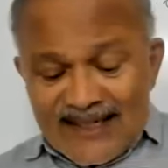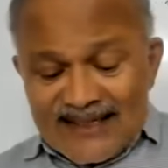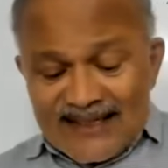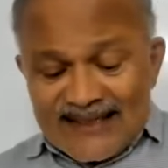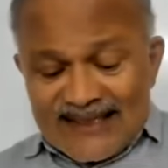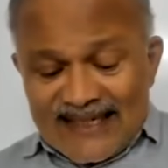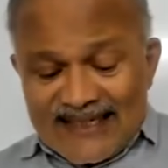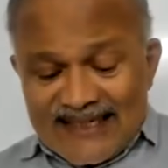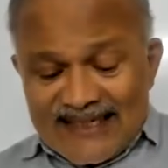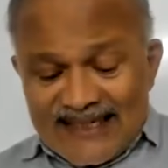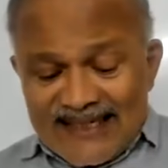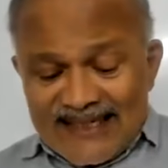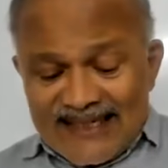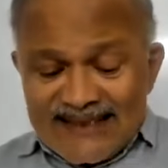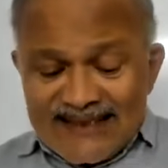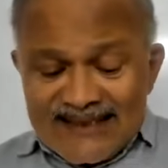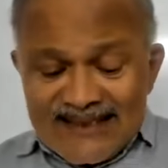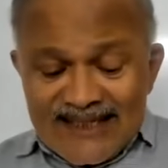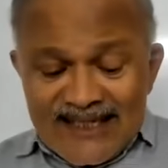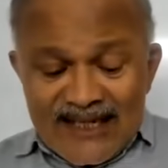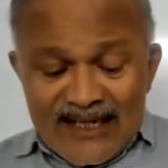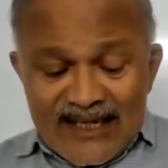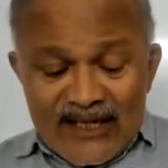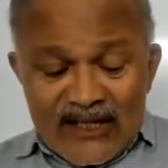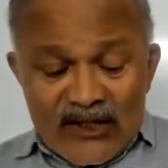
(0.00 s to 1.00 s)
that is
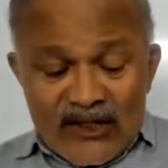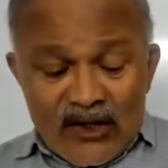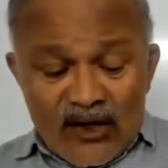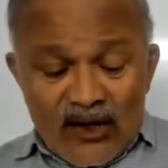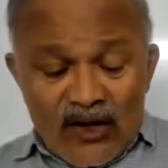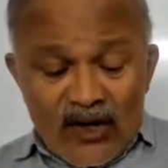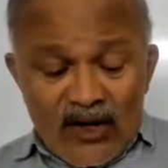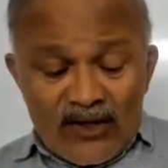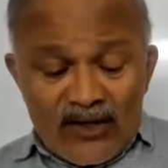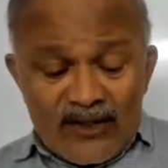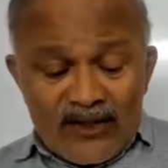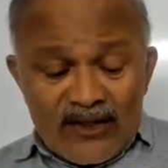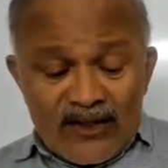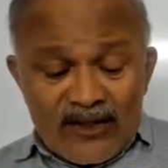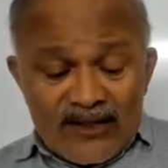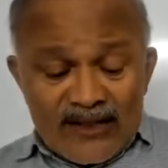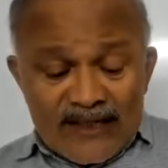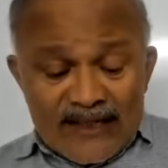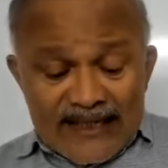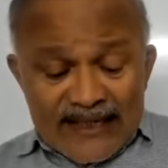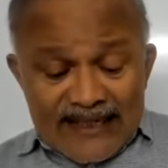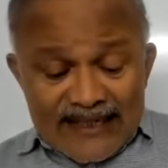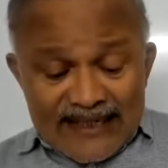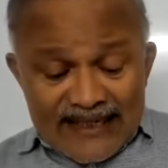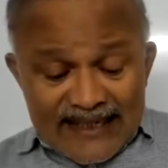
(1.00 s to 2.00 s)
log
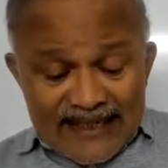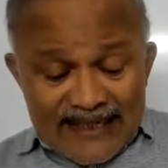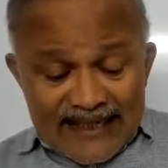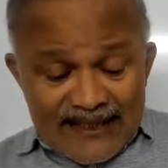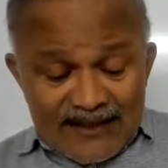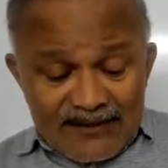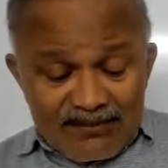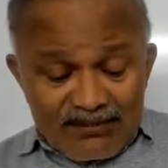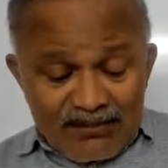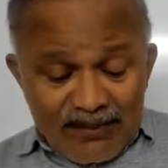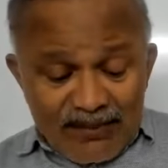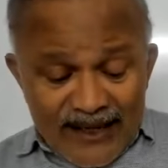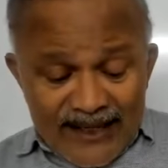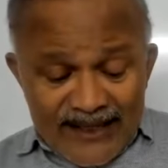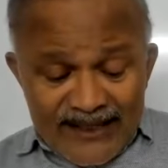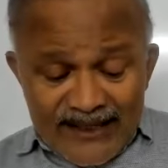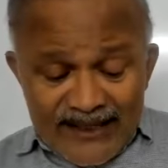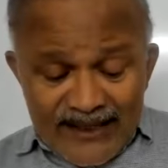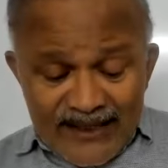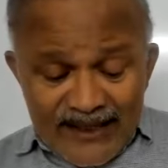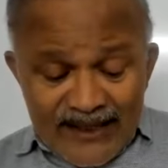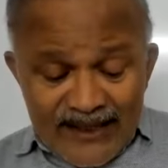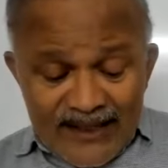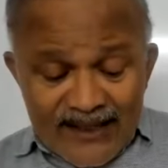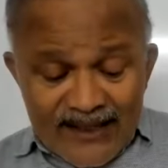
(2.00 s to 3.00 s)
rate by
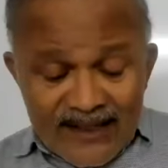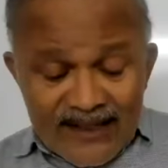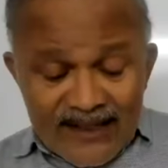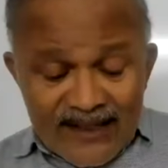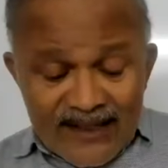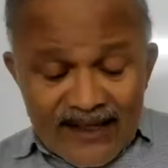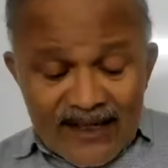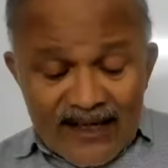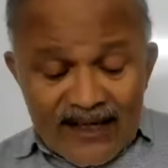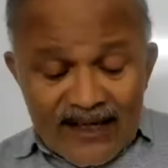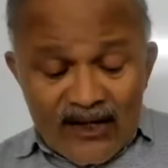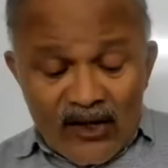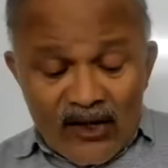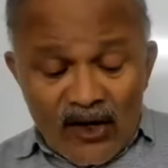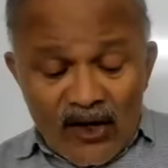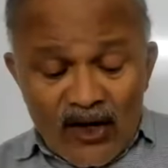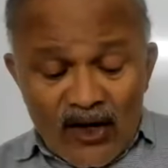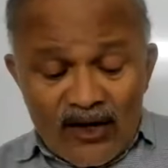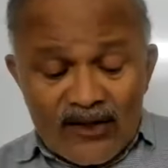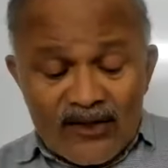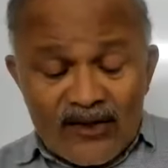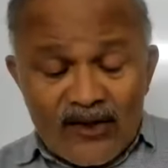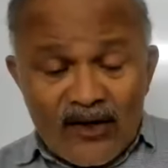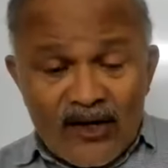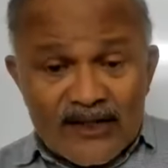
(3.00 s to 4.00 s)

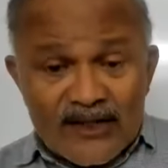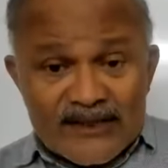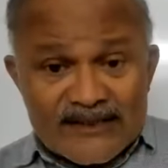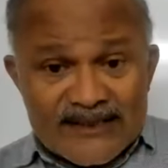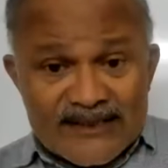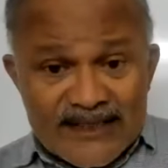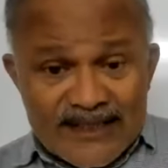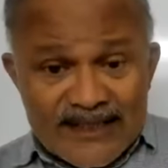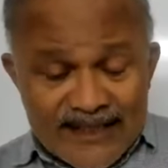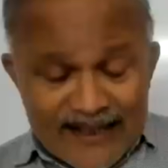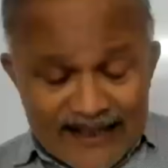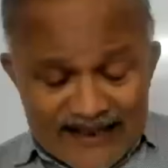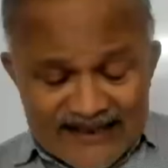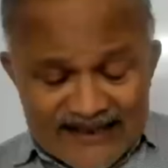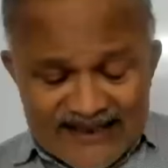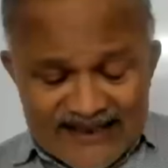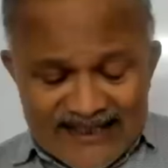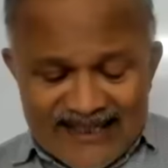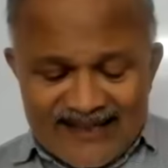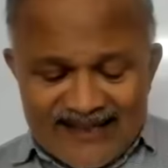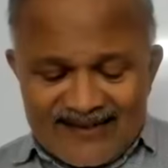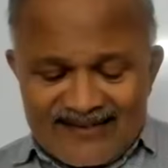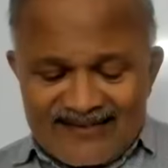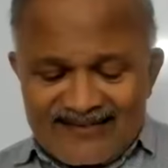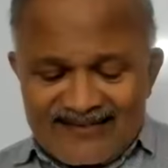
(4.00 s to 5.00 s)
log
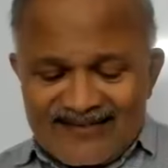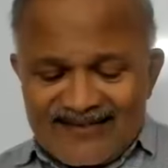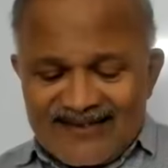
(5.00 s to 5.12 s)
concentration.